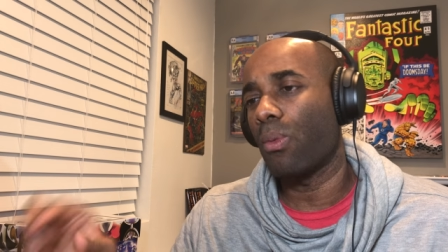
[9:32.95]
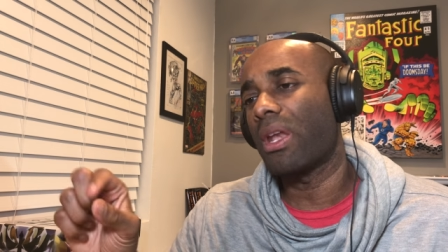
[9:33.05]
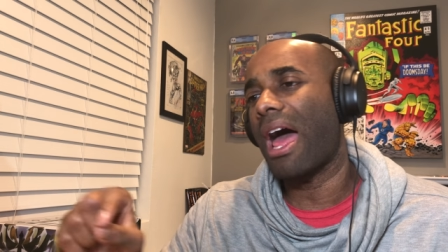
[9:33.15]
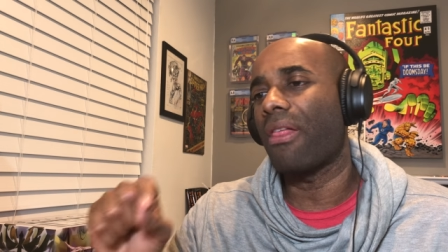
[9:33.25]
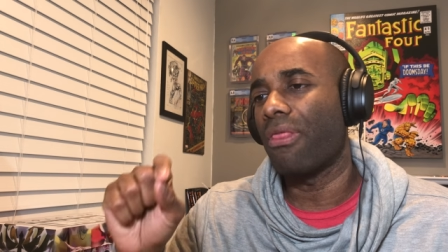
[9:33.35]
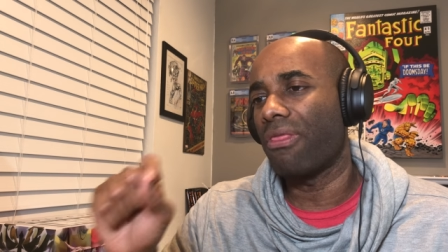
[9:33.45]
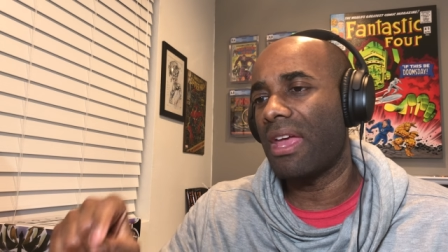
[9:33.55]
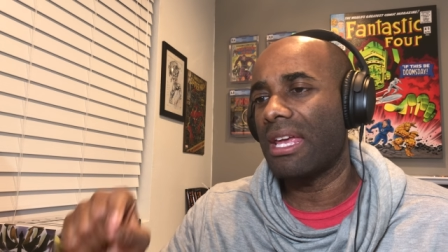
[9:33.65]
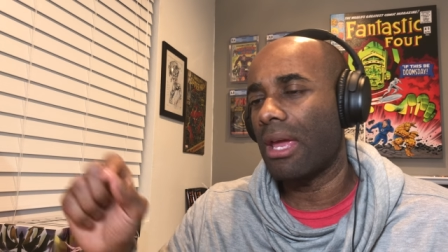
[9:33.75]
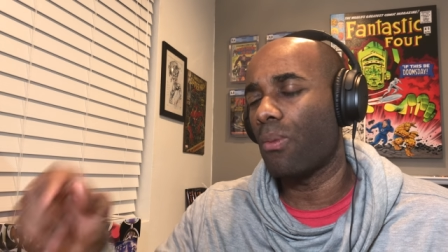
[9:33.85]
We're not
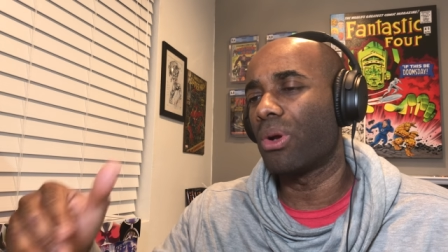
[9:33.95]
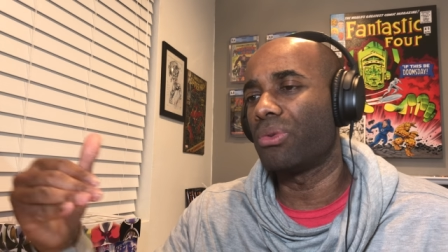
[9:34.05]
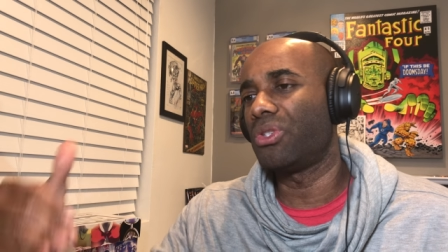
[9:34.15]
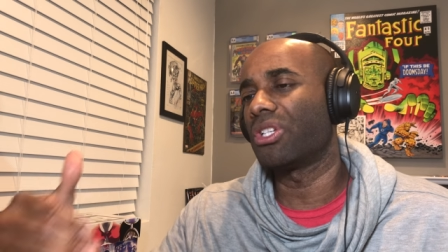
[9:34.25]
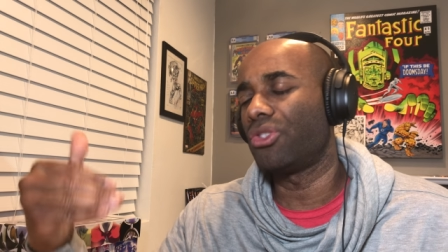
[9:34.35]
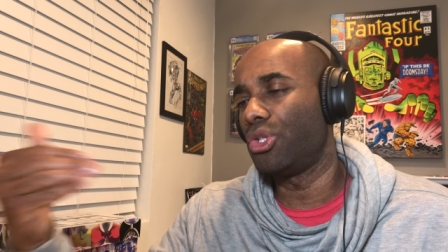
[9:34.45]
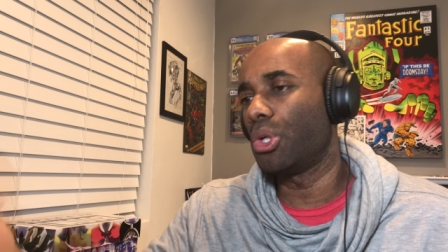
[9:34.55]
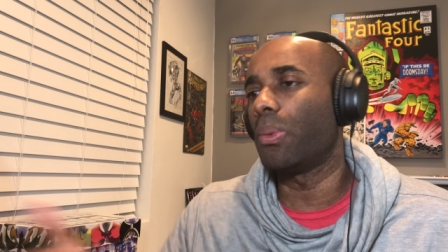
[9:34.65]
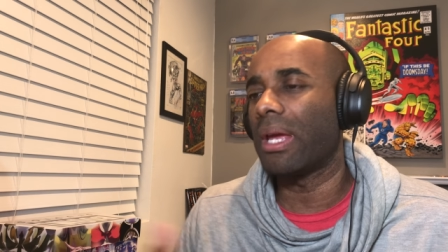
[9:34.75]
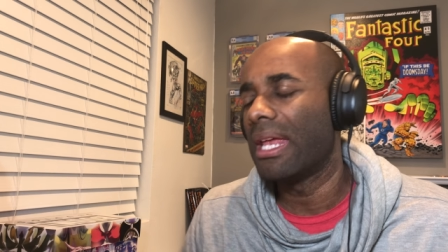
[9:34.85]
thinking, we're just
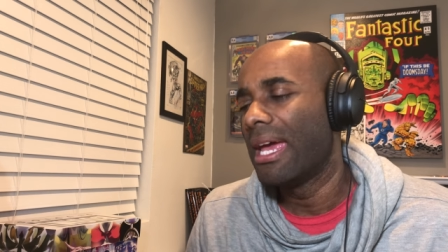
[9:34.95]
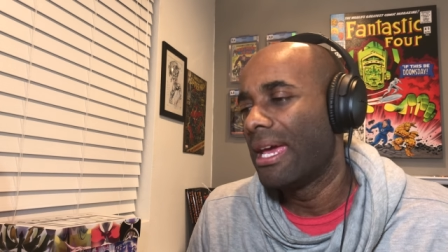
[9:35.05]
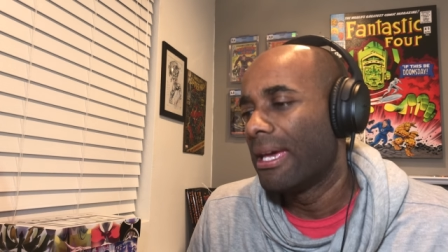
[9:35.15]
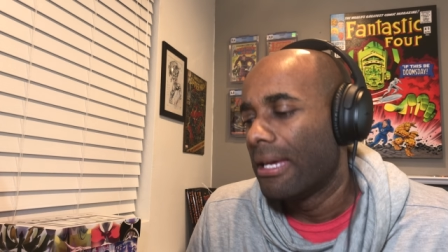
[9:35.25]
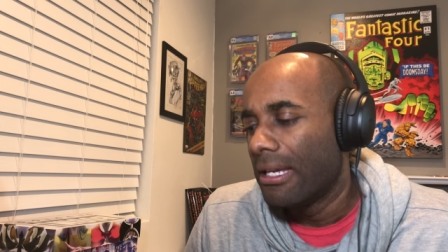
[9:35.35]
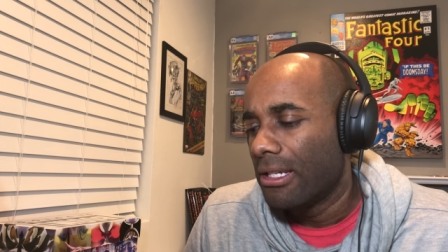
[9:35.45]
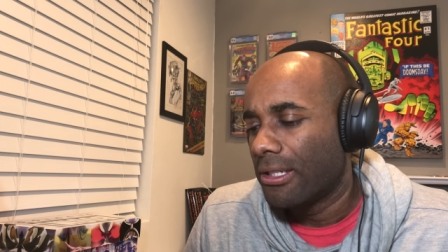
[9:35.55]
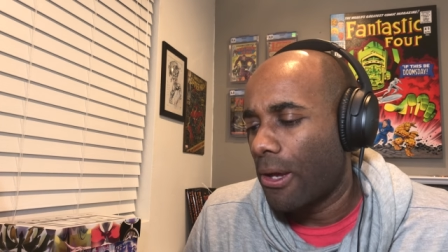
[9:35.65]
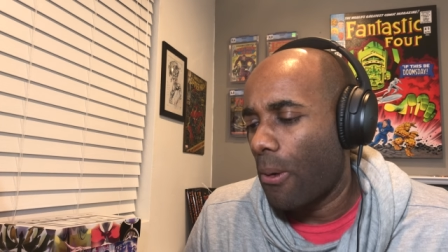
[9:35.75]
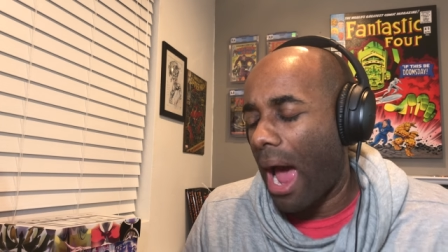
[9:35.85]
doing.
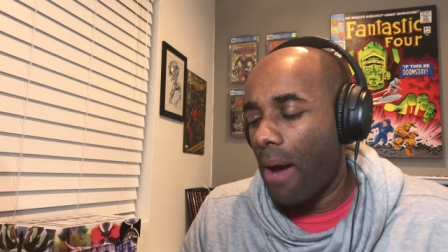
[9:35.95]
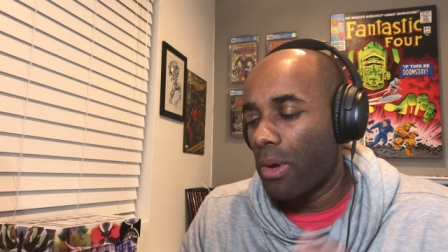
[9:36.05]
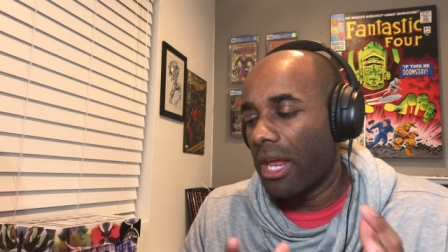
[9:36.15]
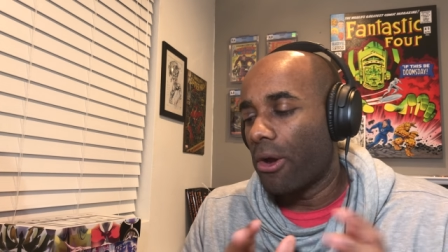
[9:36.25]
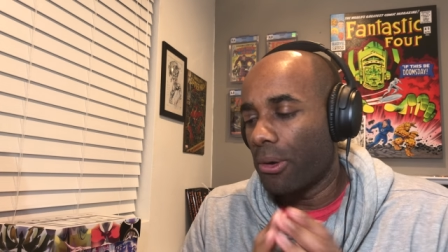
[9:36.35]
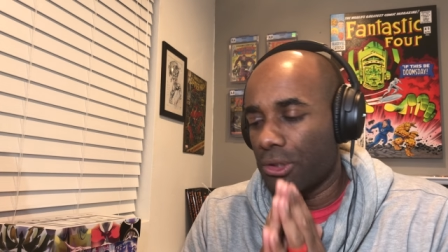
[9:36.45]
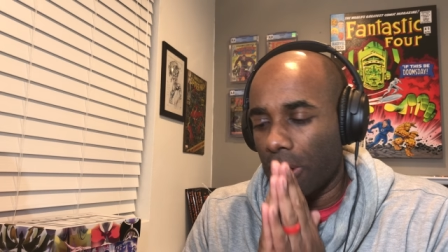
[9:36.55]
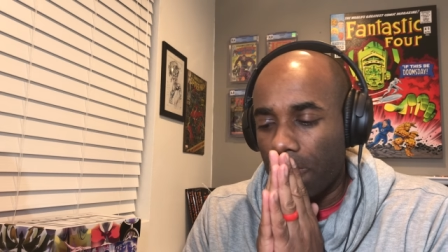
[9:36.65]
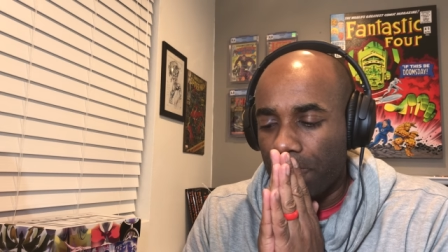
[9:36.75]
So I would encourage you.